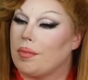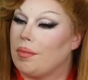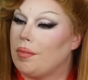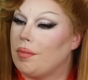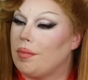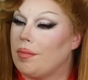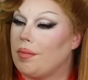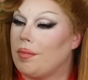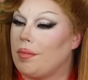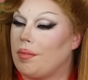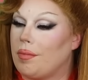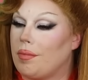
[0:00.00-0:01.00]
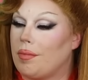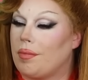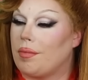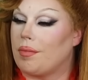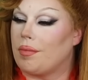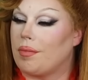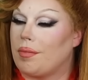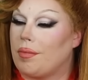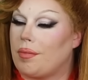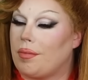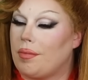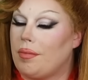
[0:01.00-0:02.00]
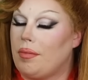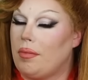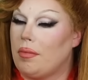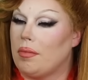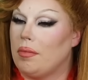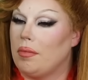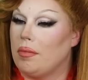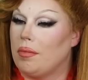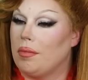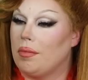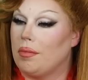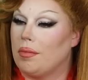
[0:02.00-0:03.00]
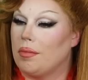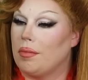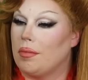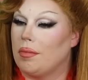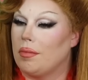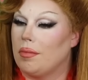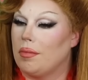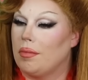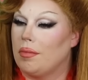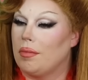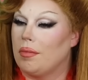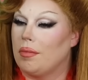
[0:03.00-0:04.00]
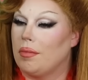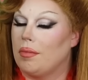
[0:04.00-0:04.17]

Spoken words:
The person shown says nothing.